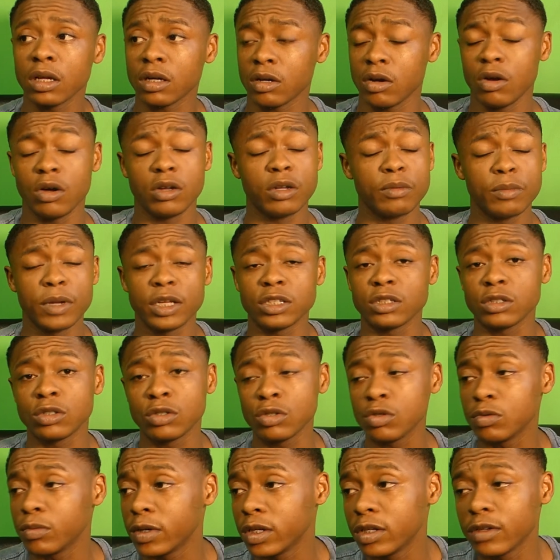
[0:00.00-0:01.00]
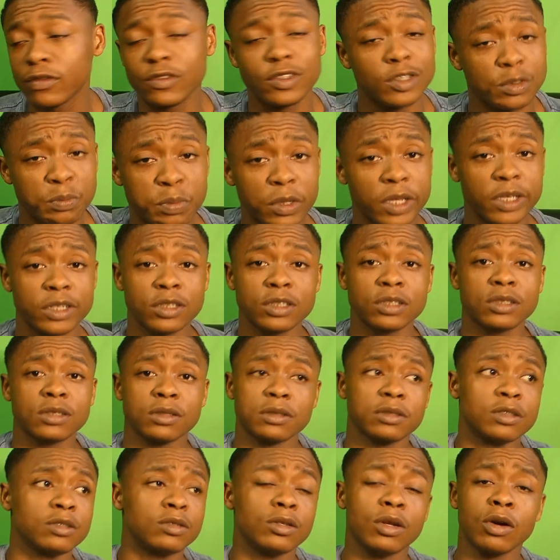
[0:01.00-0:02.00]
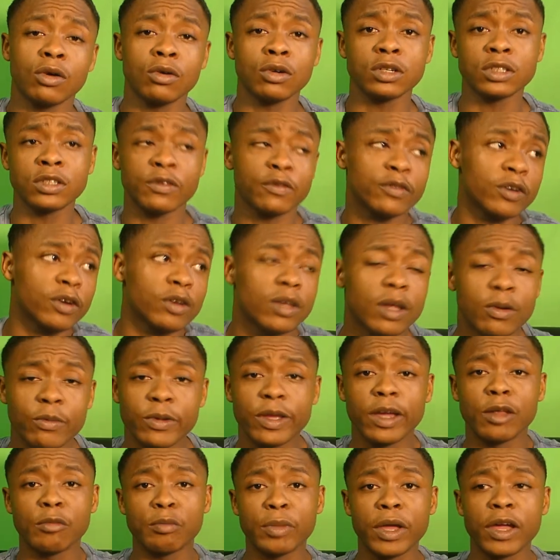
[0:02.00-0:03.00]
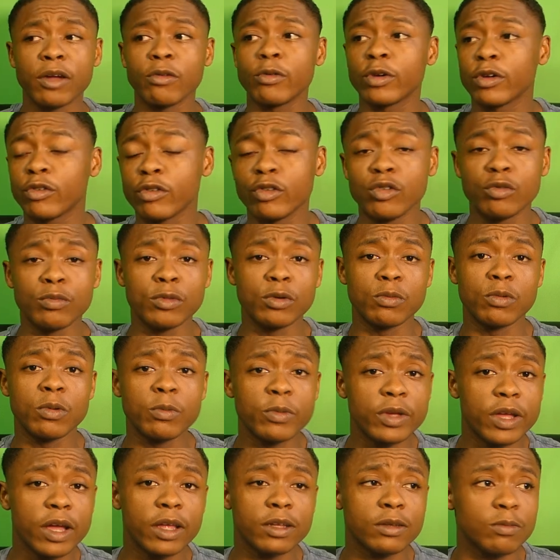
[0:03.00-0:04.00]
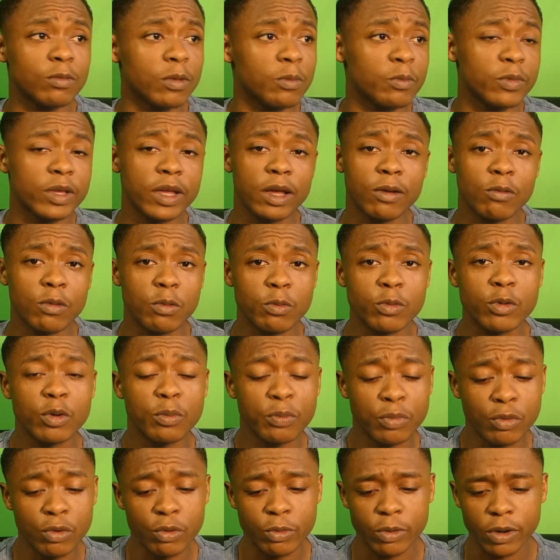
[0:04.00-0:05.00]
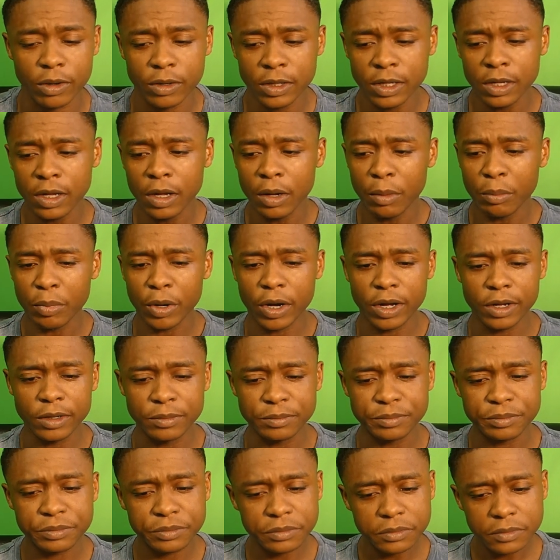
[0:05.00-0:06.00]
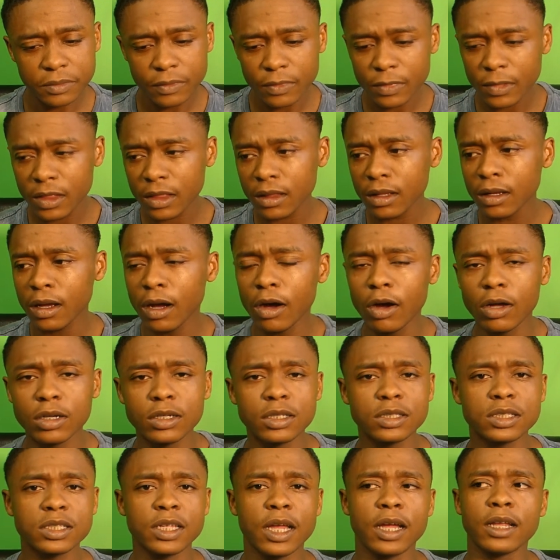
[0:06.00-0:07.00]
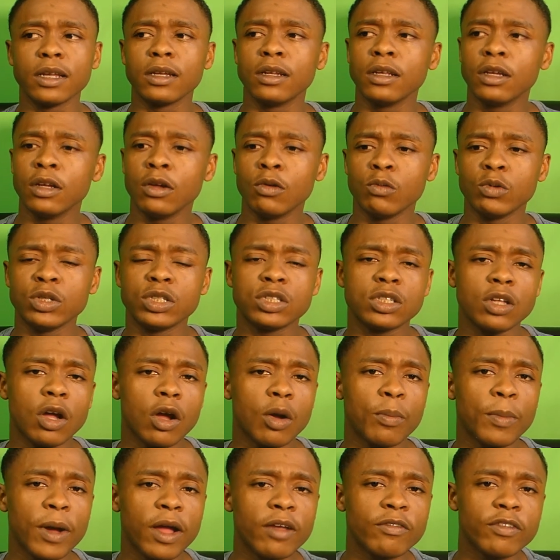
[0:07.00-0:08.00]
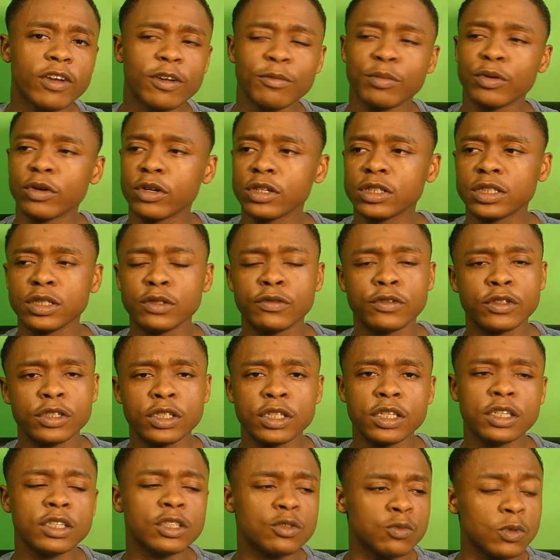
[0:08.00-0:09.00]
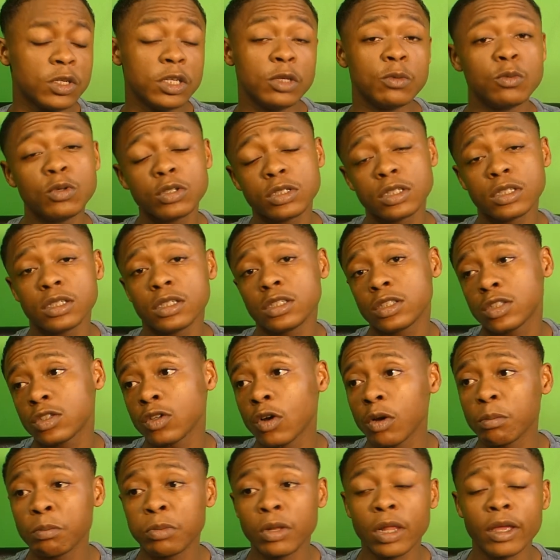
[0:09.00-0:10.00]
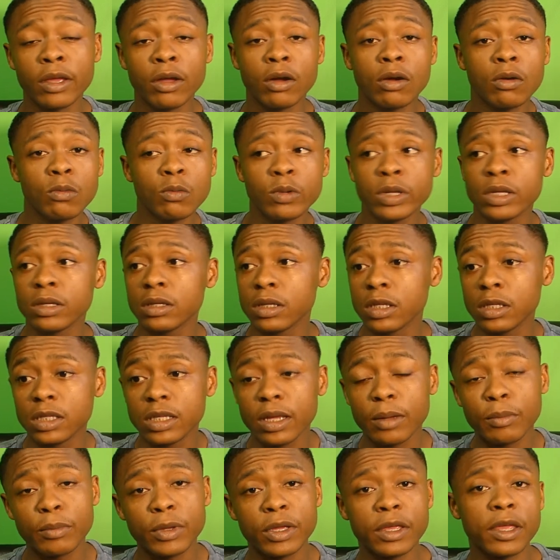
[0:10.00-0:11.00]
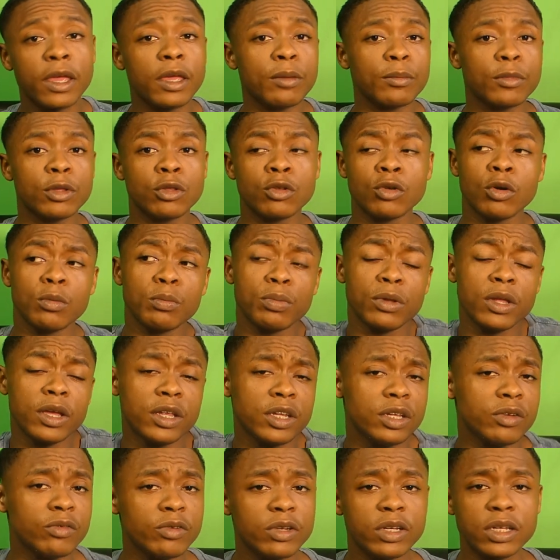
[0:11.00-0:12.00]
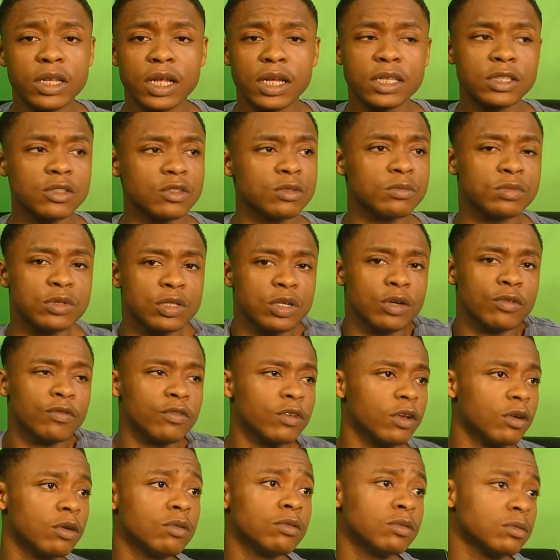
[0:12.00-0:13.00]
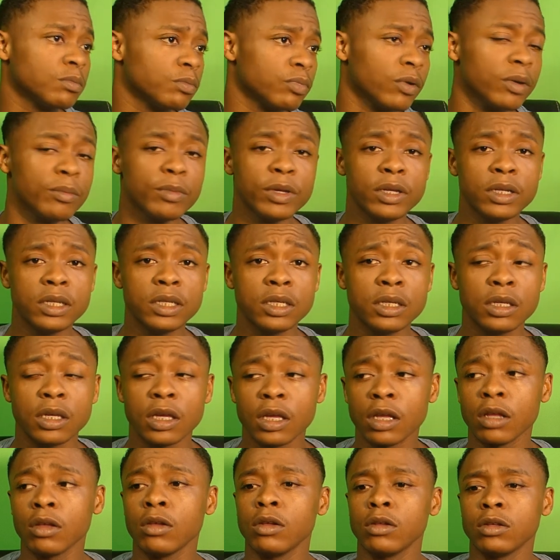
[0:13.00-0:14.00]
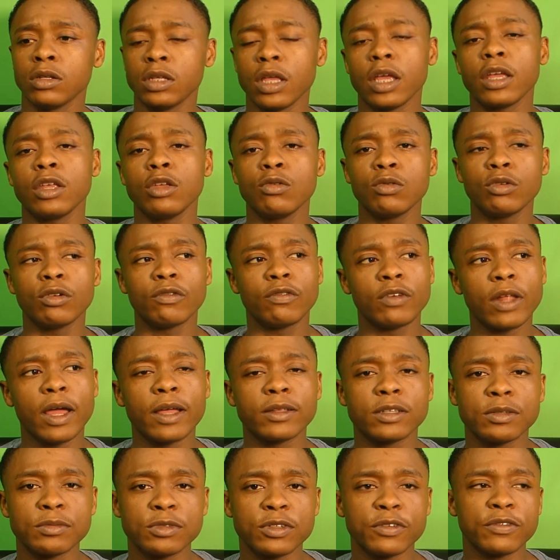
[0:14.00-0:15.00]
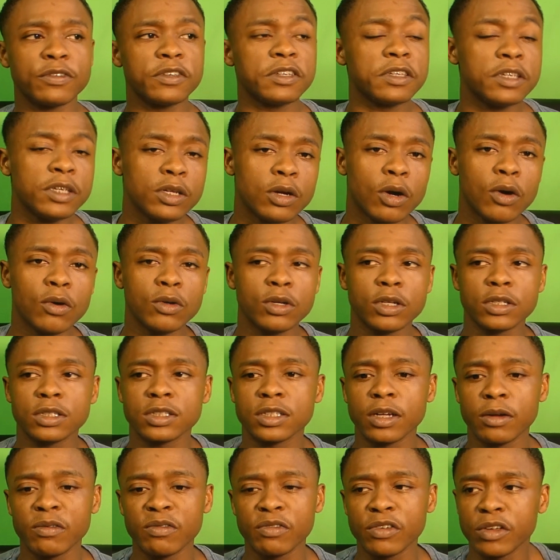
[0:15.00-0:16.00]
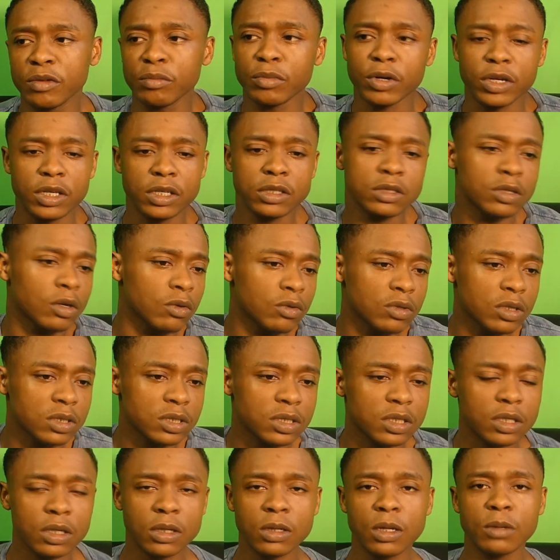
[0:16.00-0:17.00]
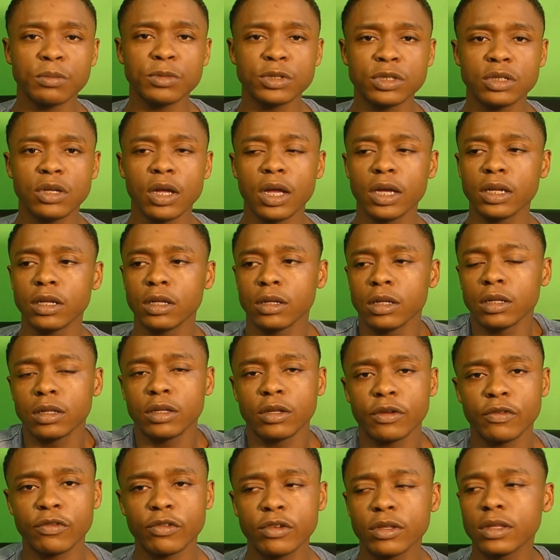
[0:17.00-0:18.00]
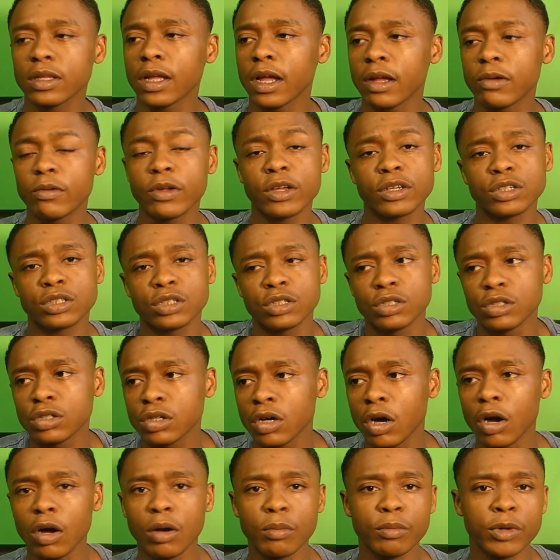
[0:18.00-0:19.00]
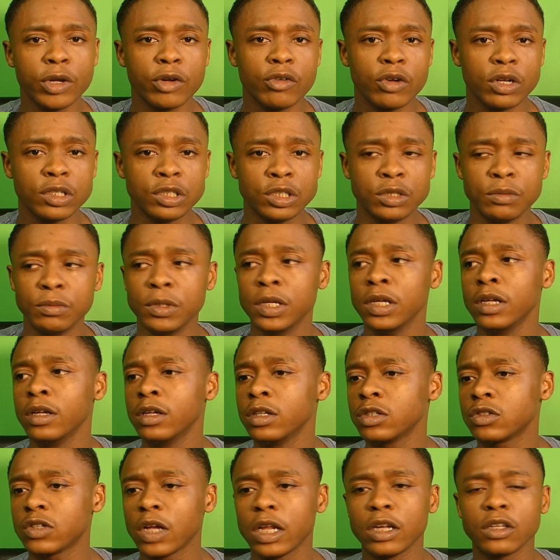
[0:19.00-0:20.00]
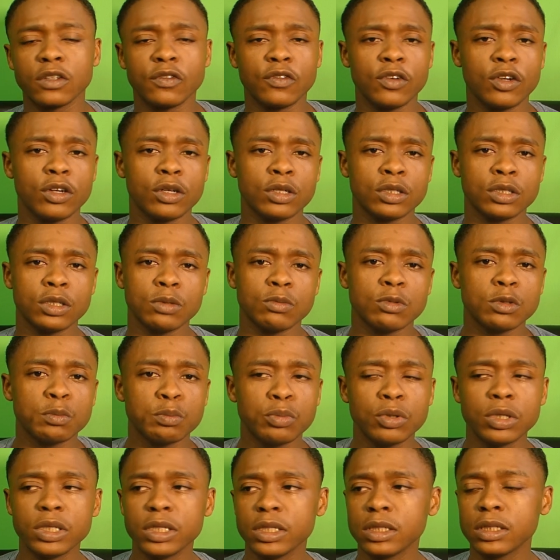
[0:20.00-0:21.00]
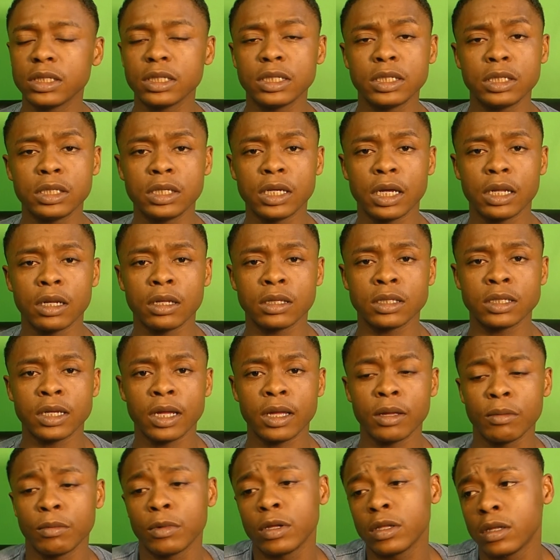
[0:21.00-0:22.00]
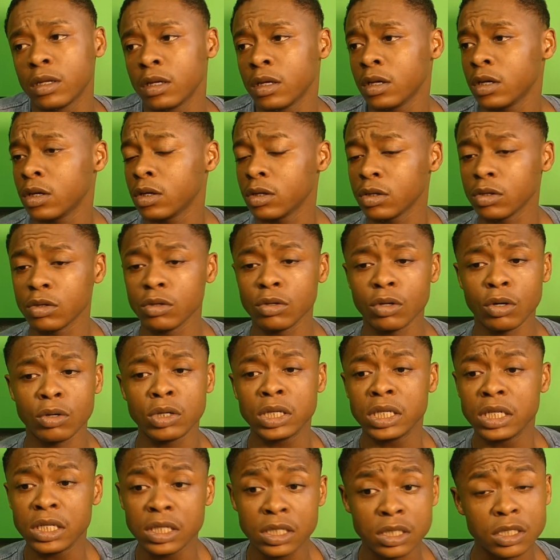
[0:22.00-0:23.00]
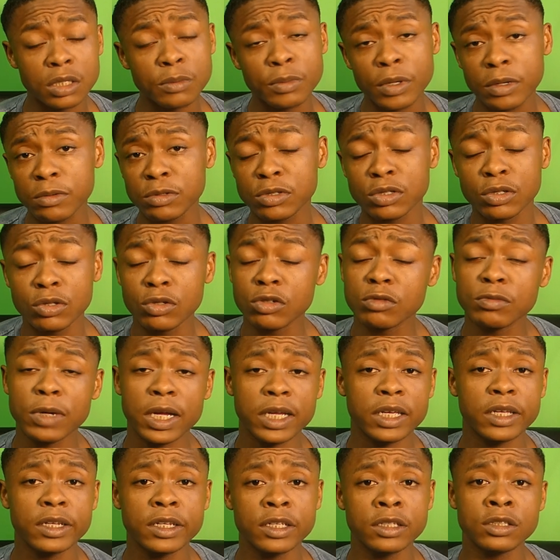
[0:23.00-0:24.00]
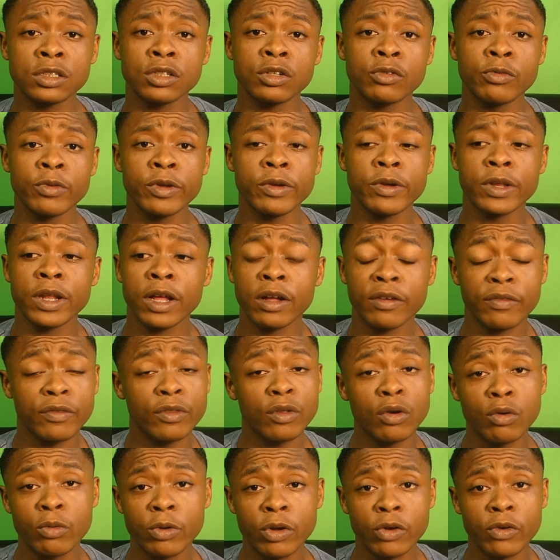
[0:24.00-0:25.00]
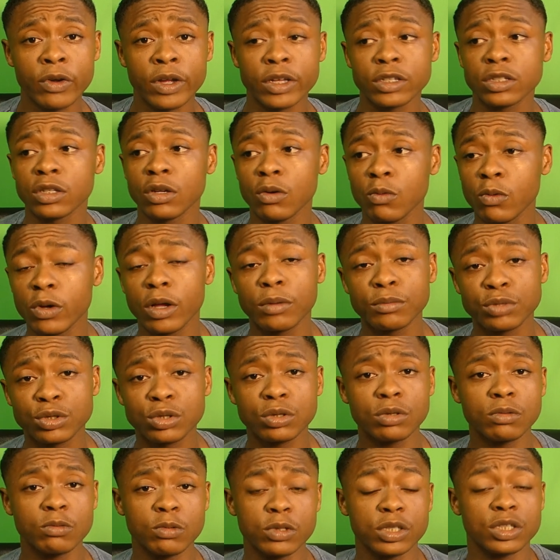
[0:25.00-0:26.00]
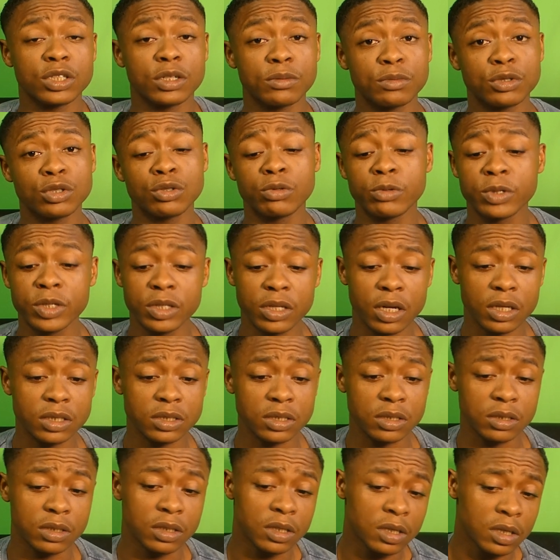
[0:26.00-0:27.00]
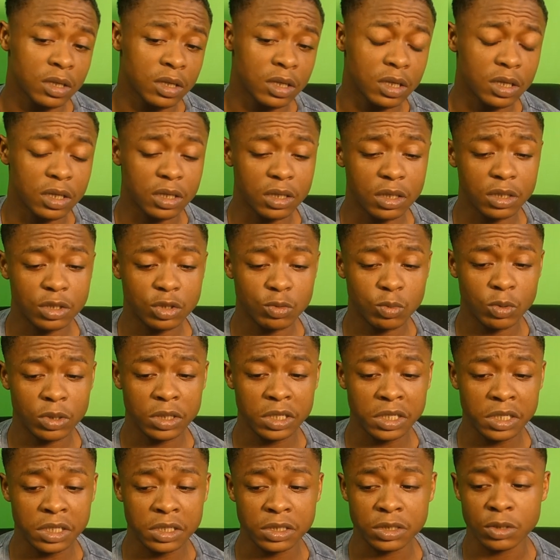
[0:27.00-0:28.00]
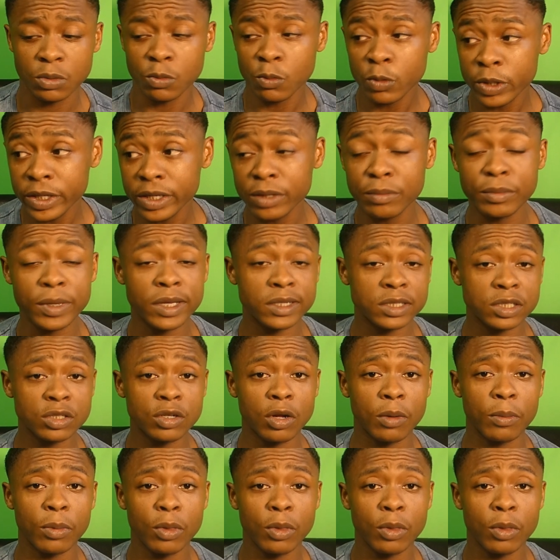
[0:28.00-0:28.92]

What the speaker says: Can't imagine too many of these players, you know, because it felt like we had better recruitment when we were poorer. But I understand. We stuck by Van Persie for years when he wasn't this top player. He then became a top player and he realised to himself, yo, Premier League. Yeah, you would have liked him to think he owed us something, but he told us the club is going in a different direction. You can't begrudge him. Sir Alex Ferguson was bullying the league at the time, and, you know, he needs to be able to look back in his career and have no regrets, which I'm sure he doesn't. It is what it is. We messed up,